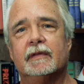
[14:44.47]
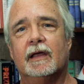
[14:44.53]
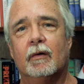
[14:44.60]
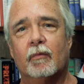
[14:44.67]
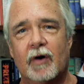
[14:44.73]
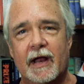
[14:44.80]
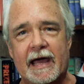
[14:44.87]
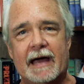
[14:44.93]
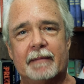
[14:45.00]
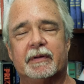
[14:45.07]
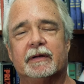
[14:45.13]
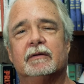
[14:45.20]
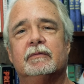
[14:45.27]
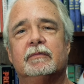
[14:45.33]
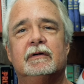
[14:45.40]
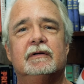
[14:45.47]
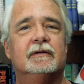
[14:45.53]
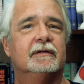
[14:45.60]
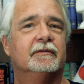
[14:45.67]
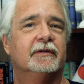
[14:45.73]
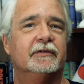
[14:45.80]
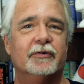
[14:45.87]
And what happened?
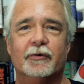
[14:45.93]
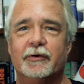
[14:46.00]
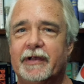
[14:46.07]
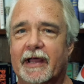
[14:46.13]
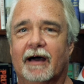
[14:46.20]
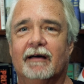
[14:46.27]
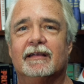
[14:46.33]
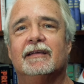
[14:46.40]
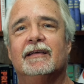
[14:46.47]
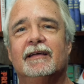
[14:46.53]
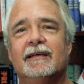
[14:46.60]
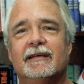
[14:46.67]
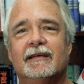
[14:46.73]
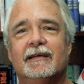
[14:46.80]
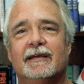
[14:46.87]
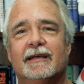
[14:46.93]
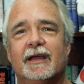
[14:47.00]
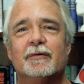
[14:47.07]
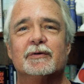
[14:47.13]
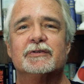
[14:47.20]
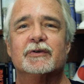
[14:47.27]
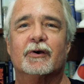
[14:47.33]
It turned out
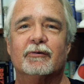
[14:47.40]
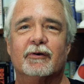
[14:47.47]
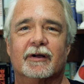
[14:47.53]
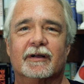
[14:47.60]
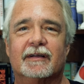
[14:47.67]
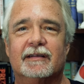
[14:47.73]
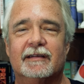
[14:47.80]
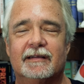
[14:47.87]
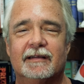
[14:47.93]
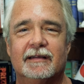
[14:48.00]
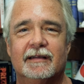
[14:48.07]
he was a crook.